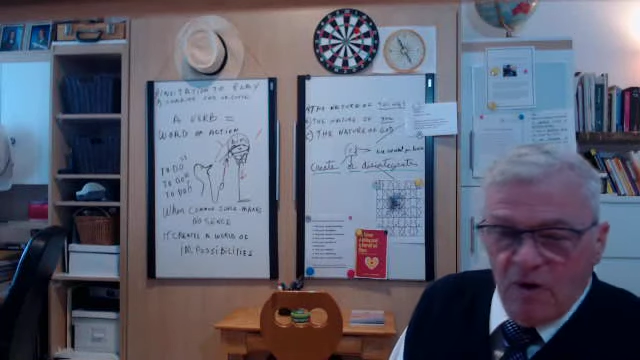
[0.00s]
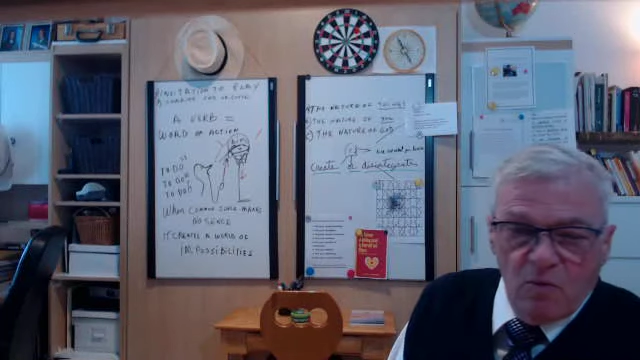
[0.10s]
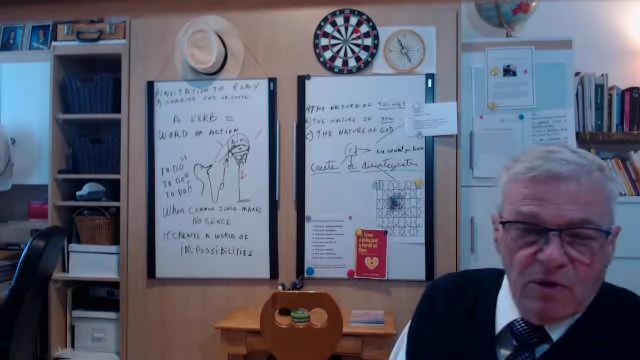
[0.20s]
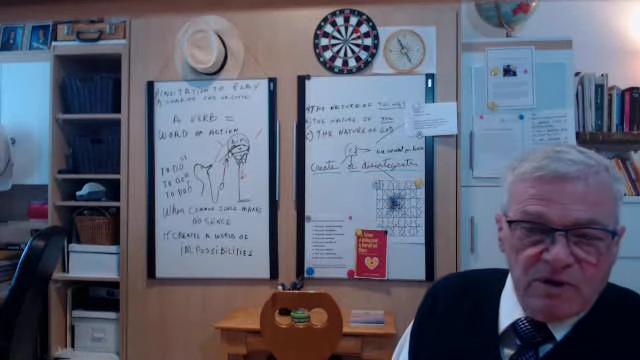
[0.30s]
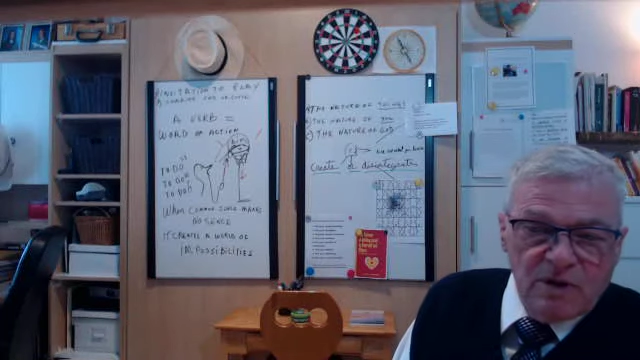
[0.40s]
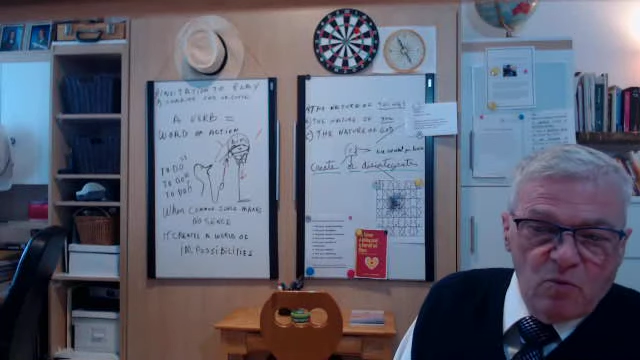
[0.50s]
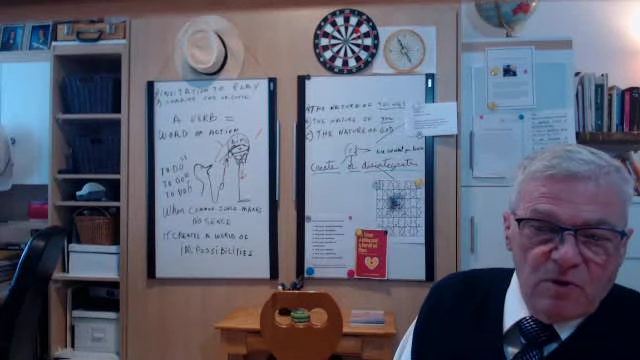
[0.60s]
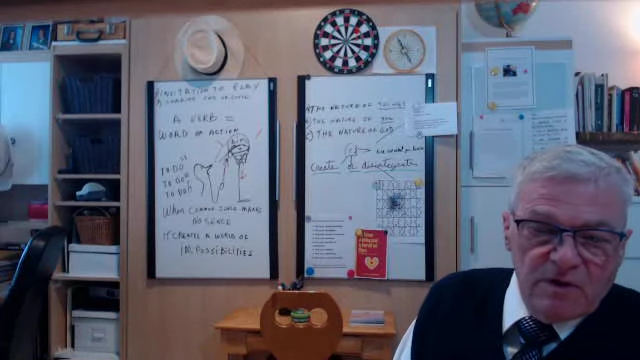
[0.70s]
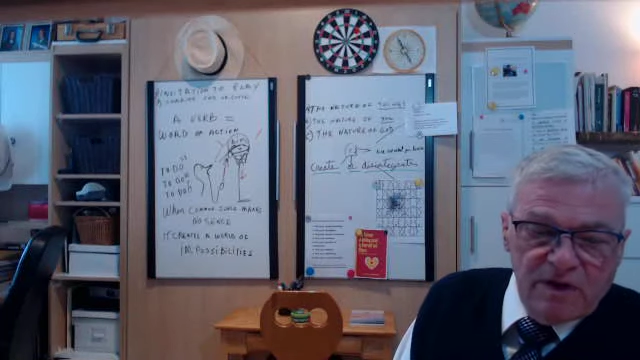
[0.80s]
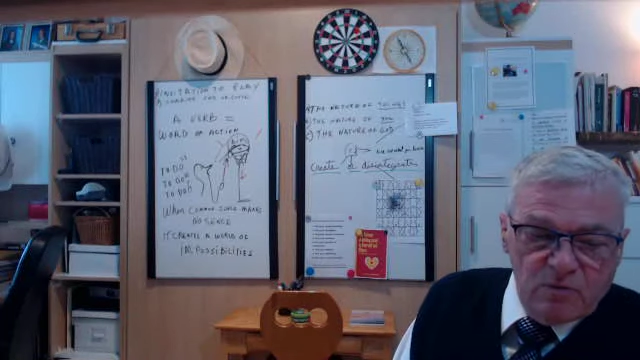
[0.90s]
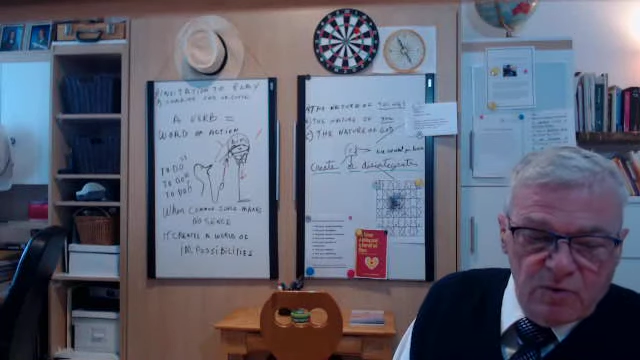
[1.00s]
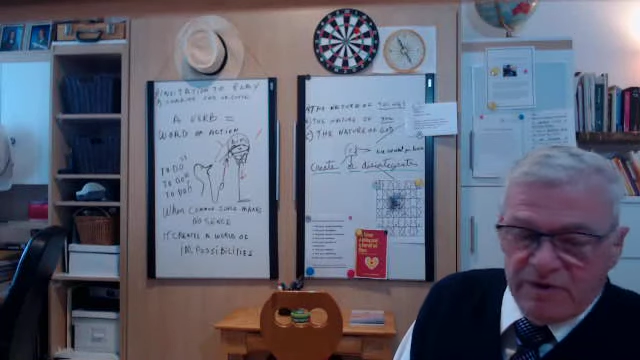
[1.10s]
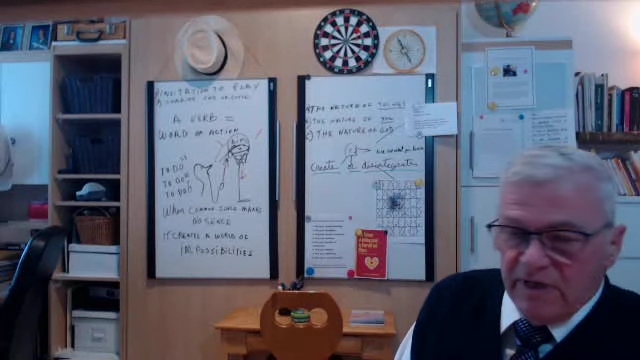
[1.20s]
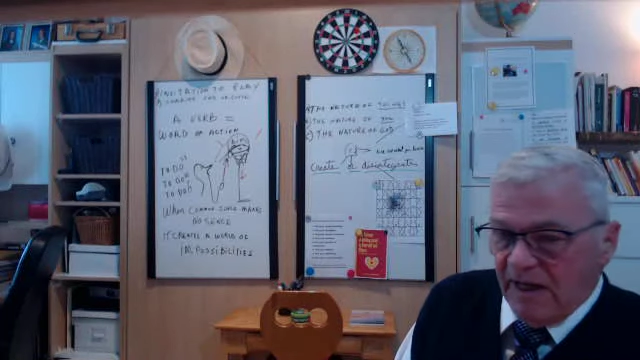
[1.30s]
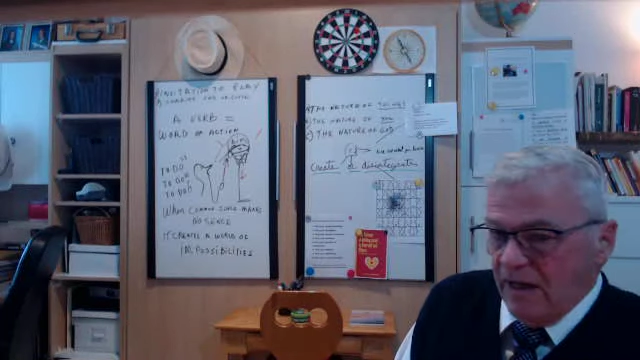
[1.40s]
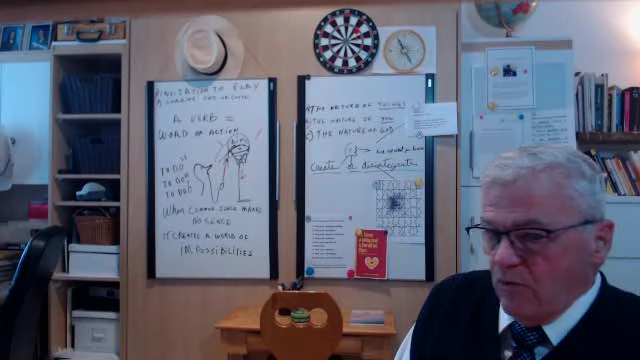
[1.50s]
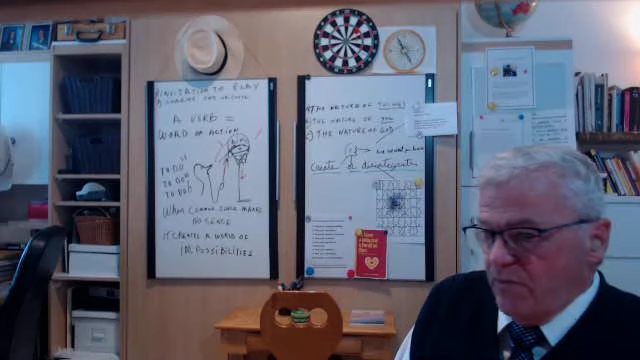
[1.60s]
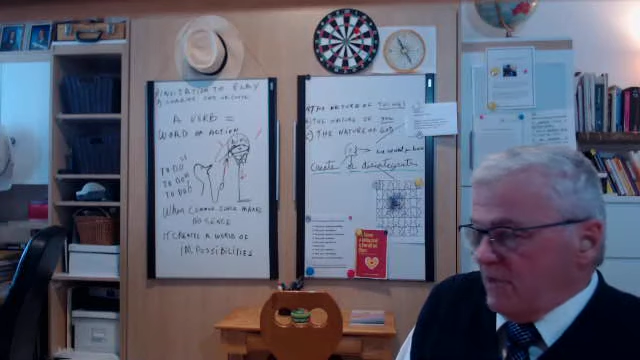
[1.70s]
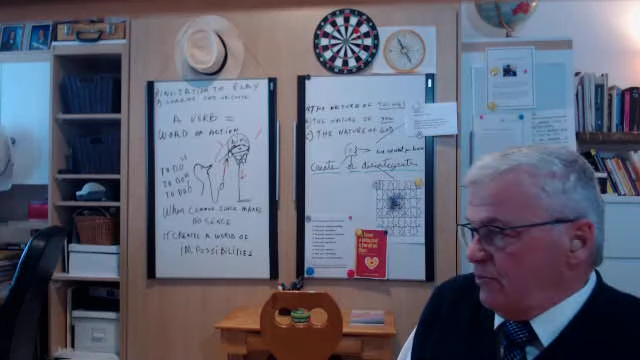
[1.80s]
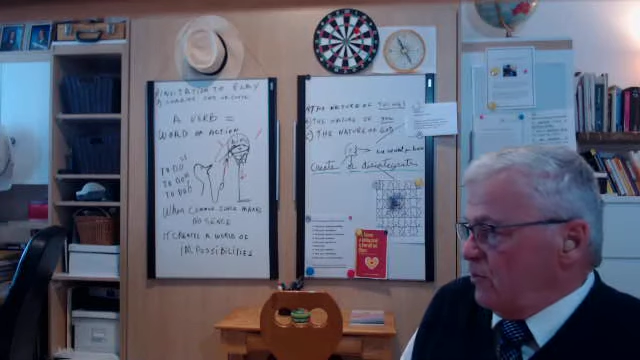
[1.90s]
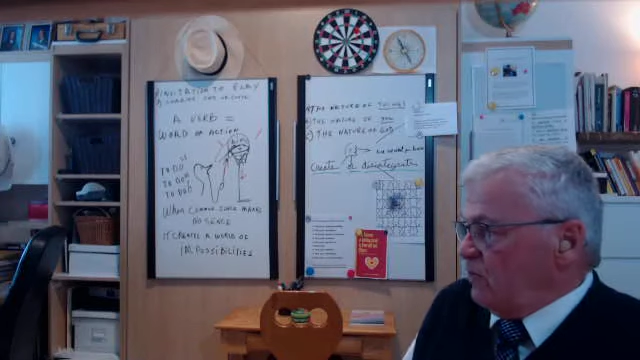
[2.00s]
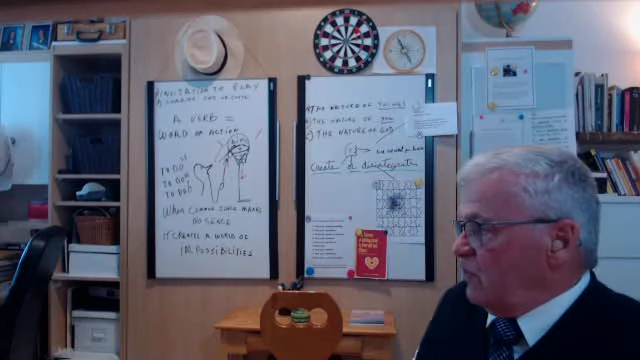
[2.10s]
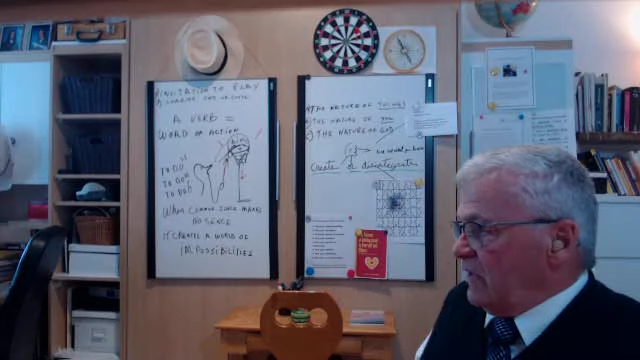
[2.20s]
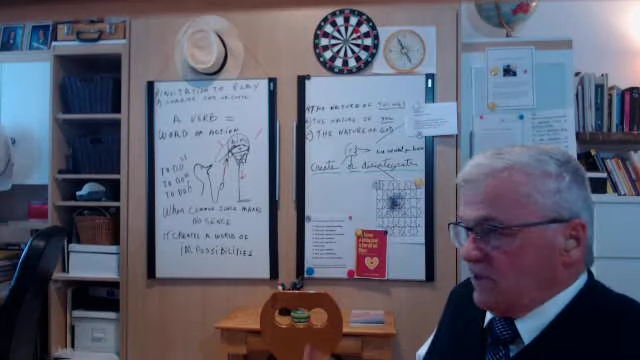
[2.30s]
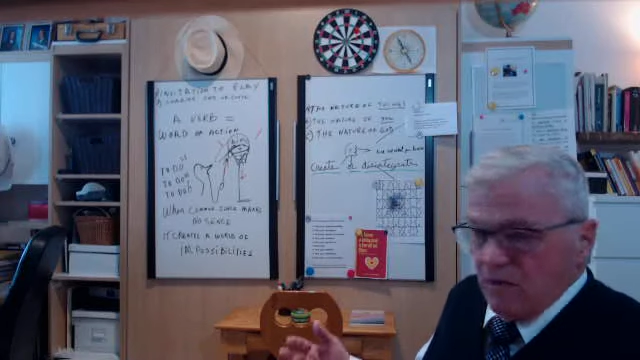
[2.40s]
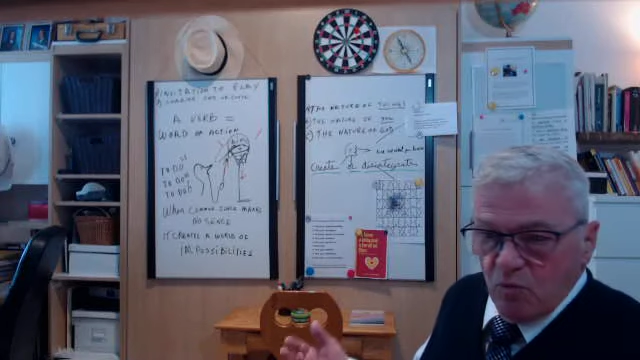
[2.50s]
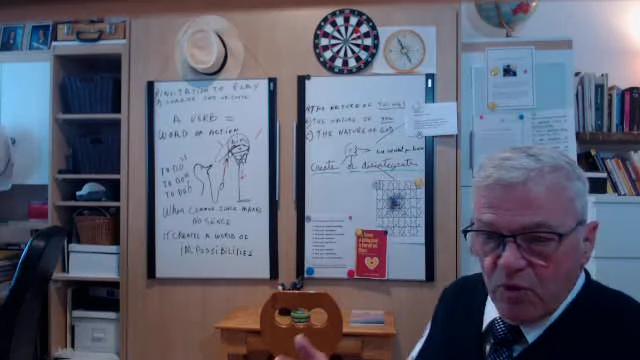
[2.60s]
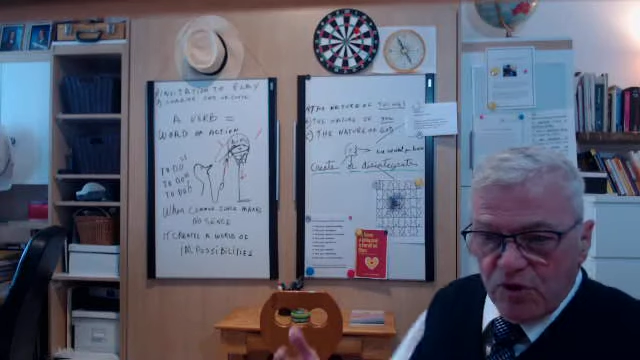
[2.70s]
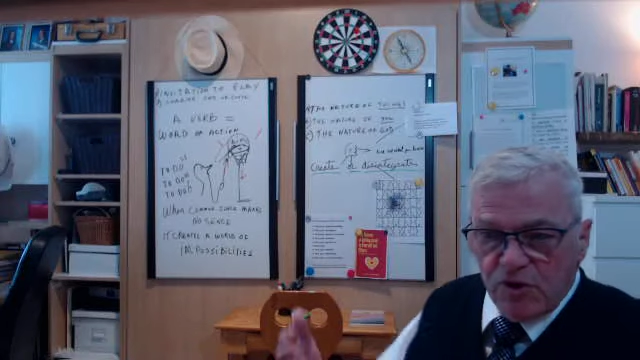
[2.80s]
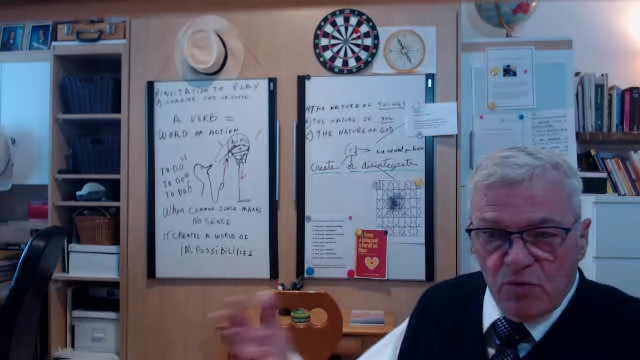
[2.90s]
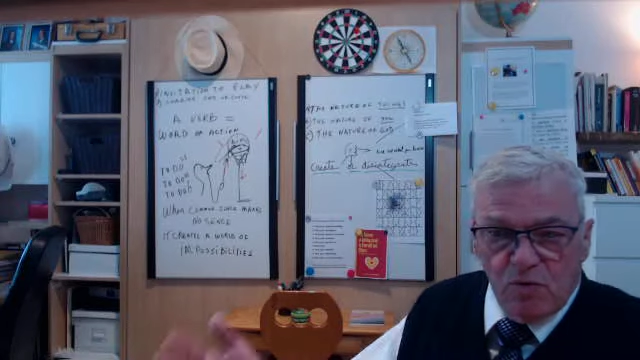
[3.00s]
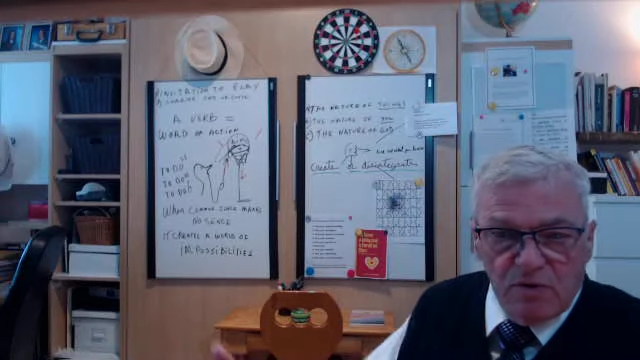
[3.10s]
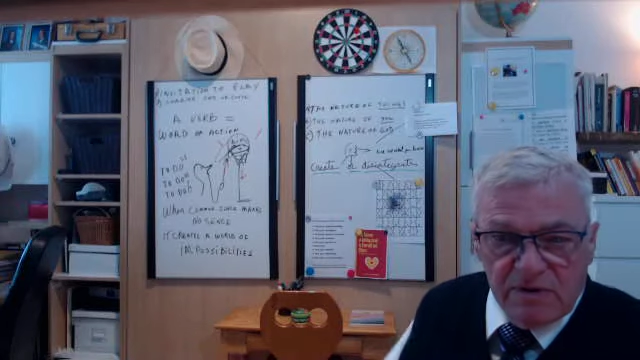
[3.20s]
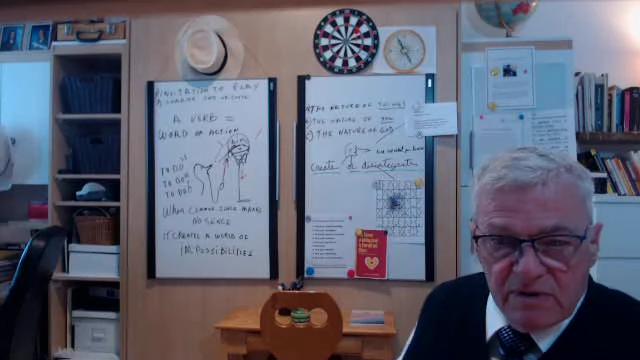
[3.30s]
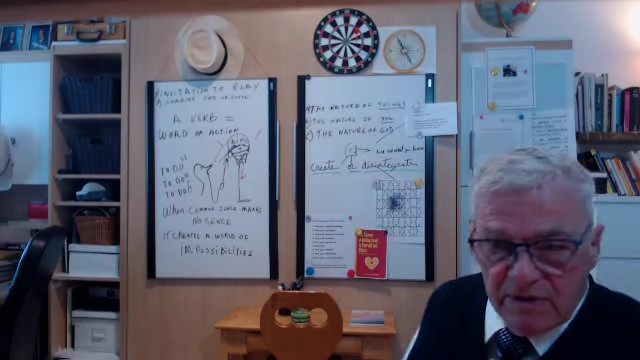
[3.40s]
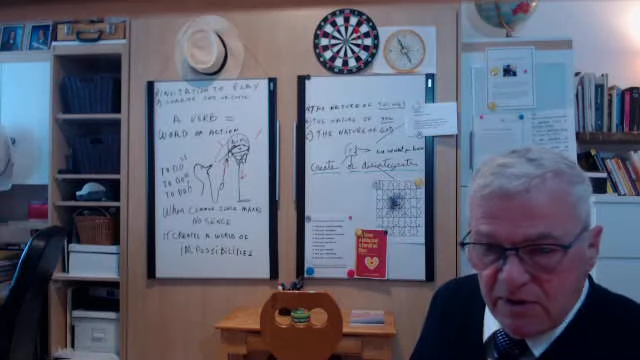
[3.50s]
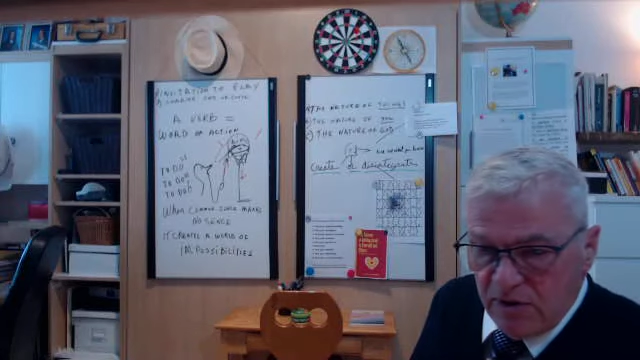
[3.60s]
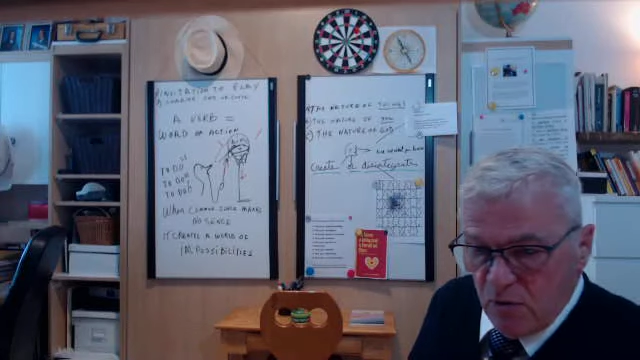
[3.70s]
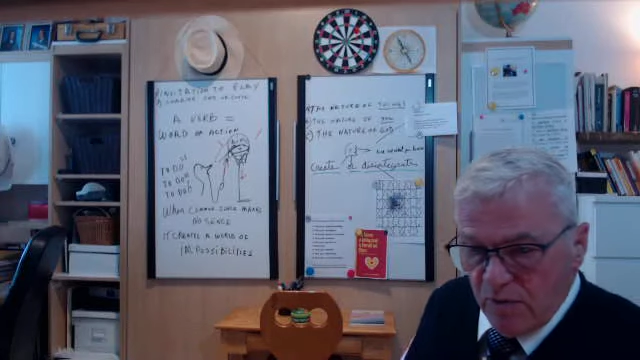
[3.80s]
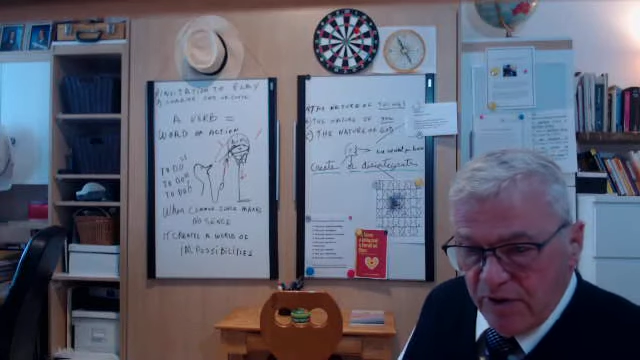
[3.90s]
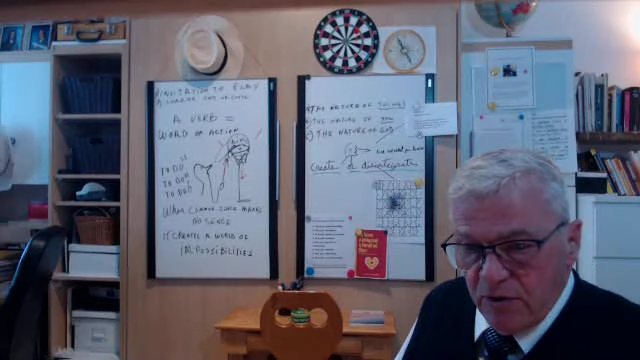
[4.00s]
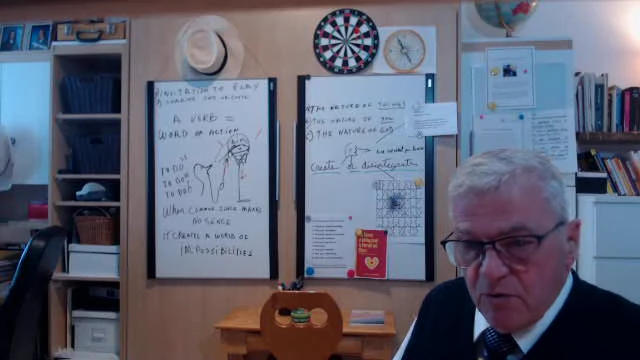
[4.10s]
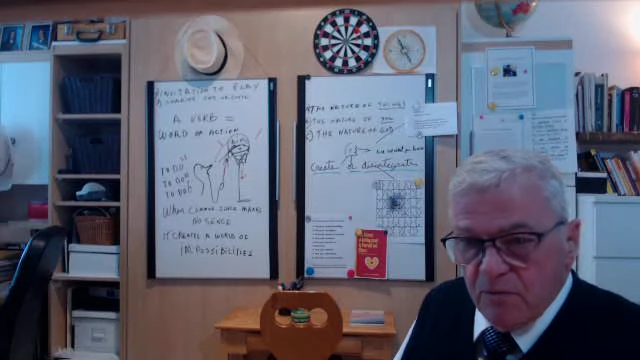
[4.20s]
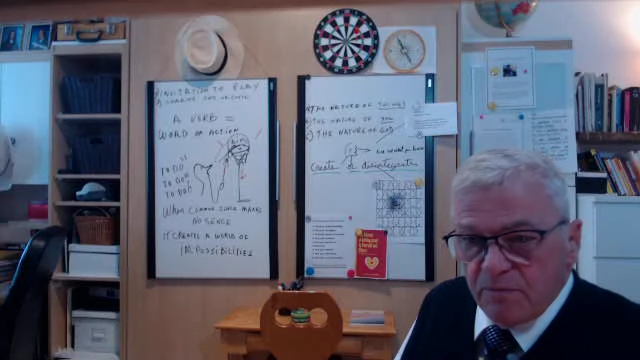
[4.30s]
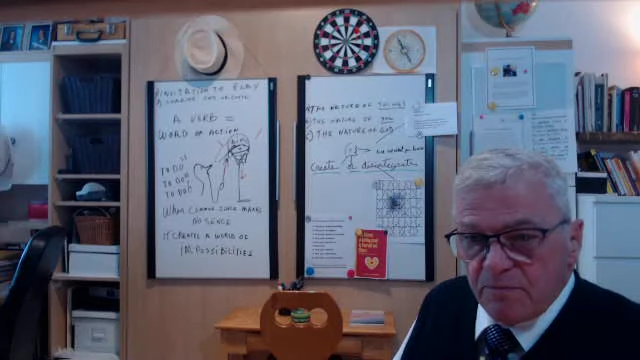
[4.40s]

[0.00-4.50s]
not what the other people would wish you would do,